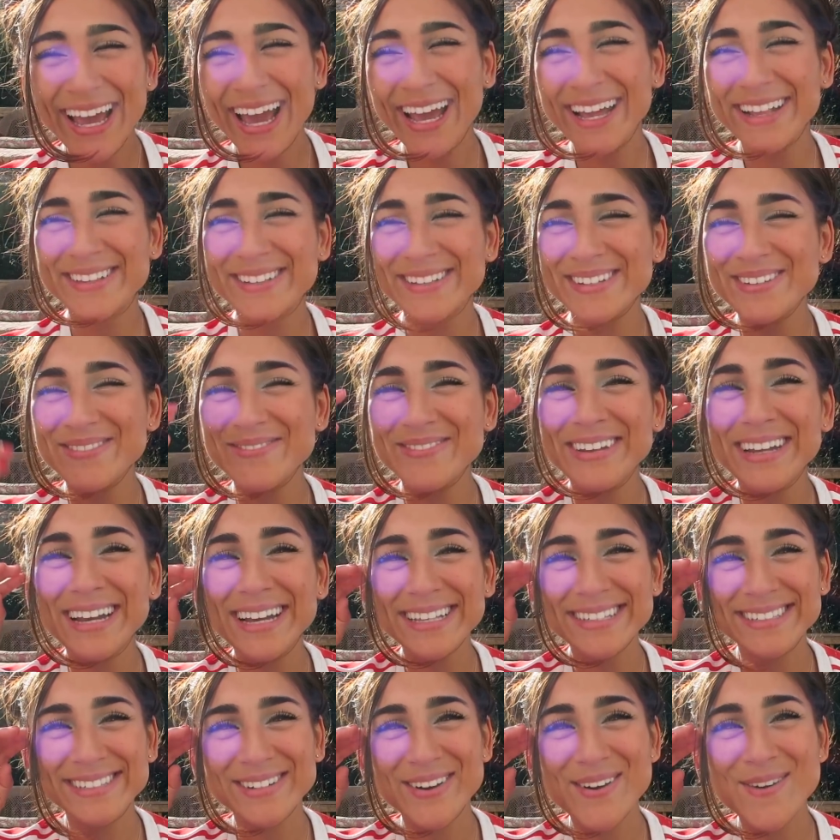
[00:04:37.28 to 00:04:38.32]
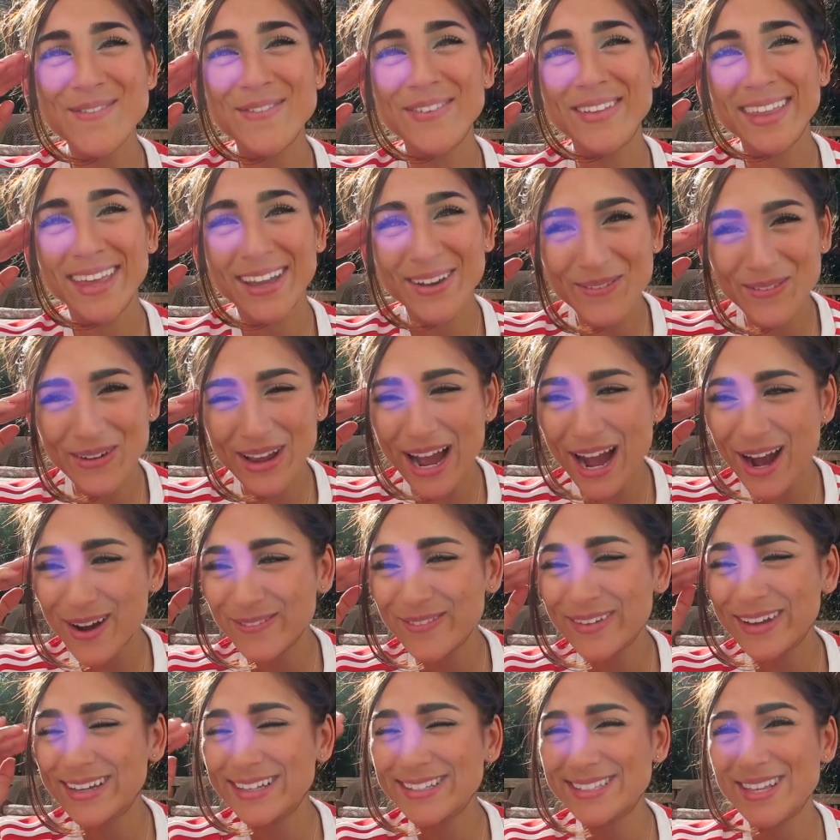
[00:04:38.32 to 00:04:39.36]
And so to me, I still feel like we have
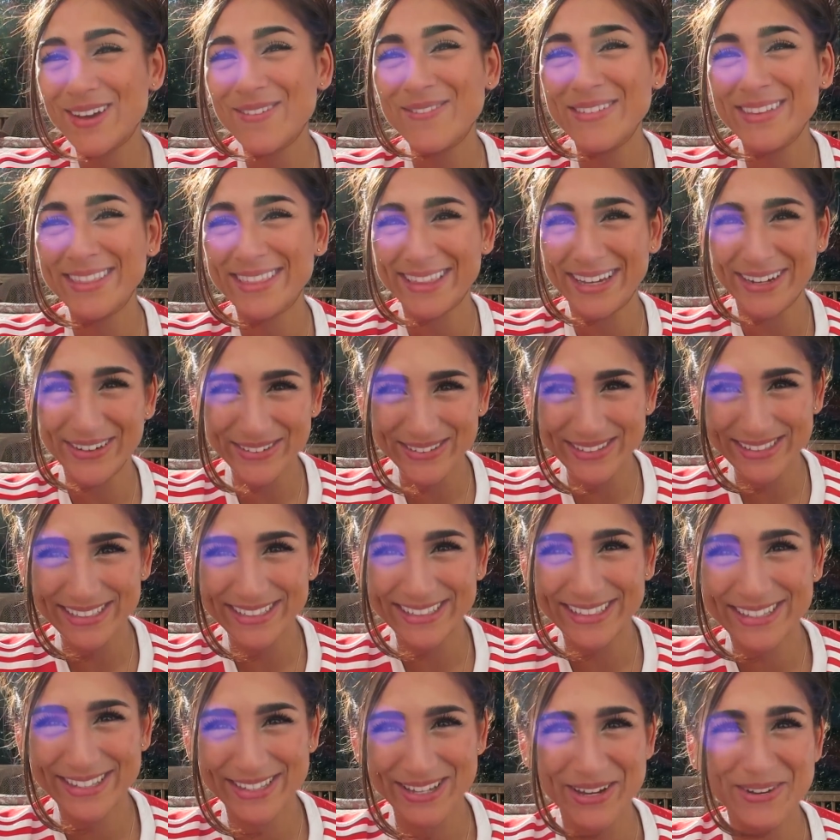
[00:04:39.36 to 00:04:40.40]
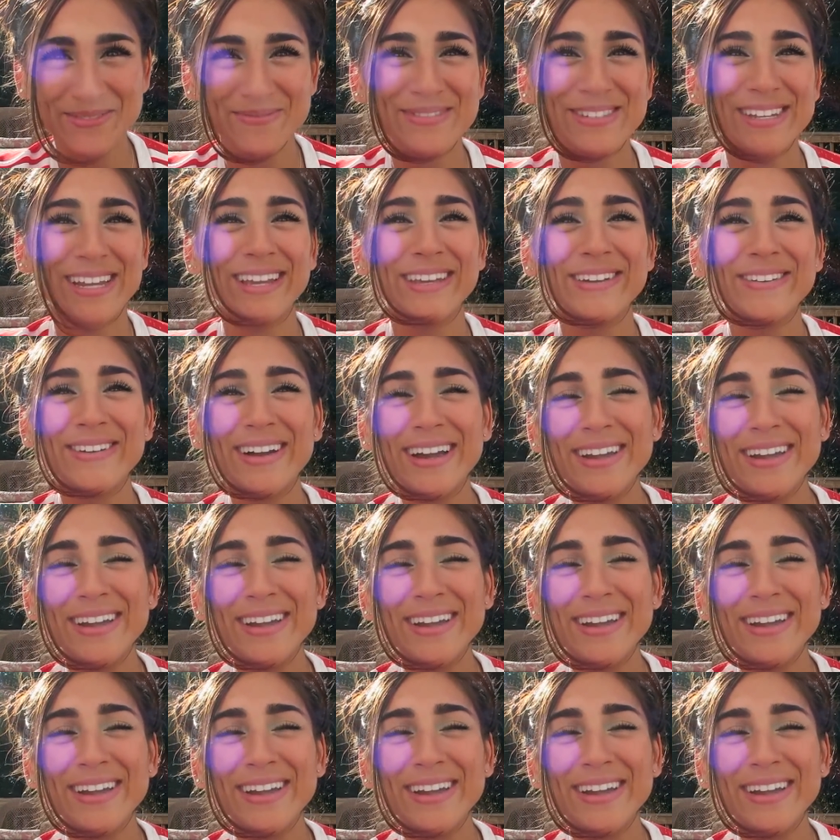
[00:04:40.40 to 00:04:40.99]
like a 7,000 sub channel.